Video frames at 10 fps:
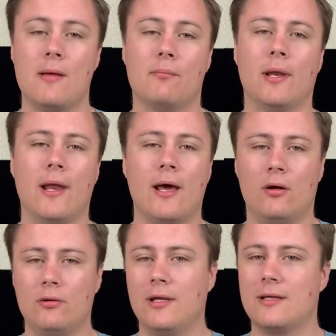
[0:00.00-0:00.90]
But not
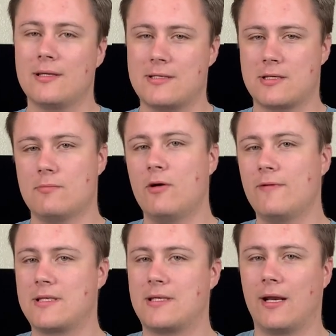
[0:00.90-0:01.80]
only does this movie
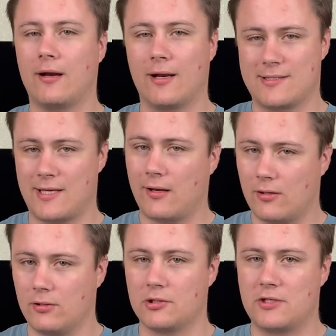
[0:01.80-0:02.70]
stand on its
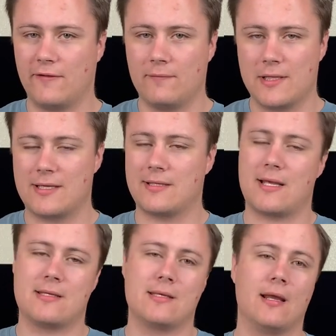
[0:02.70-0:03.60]
technical achievements, as I
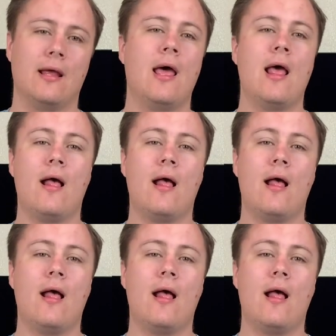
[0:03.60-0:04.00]
said,